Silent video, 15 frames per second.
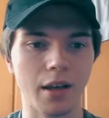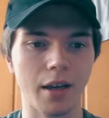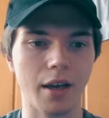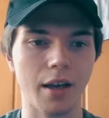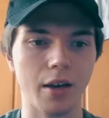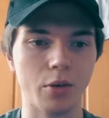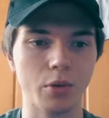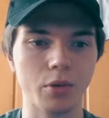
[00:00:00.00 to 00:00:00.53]

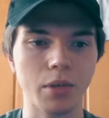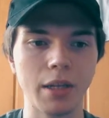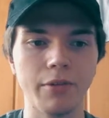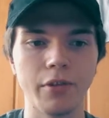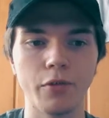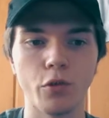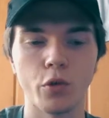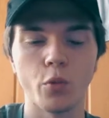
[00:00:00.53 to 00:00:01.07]
uh, who was
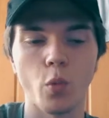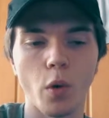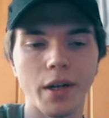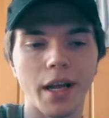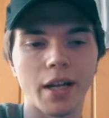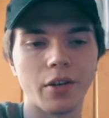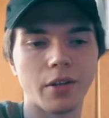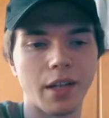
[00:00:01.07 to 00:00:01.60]
living from
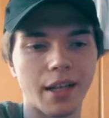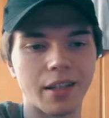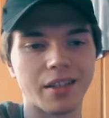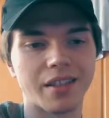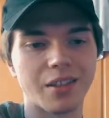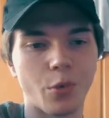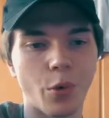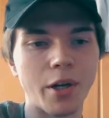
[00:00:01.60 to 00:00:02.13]

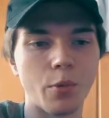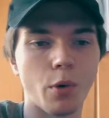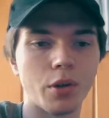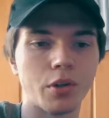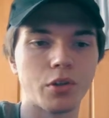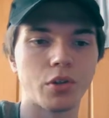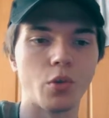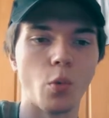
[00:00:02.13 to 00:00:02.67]

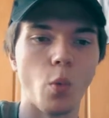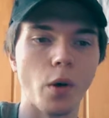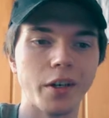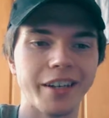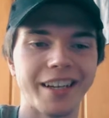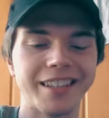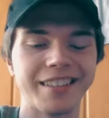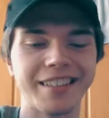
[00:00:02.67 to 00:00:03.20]
121 to
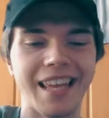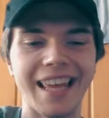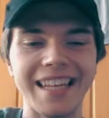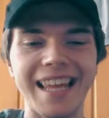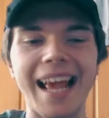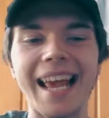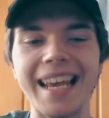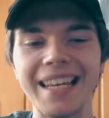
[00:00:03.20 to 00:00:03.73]

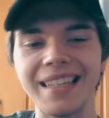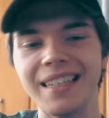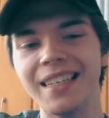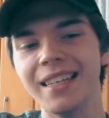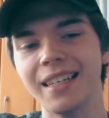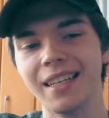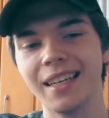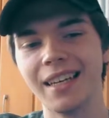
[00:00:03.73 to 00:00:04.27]

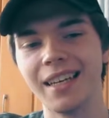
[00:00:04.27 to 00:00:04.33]
180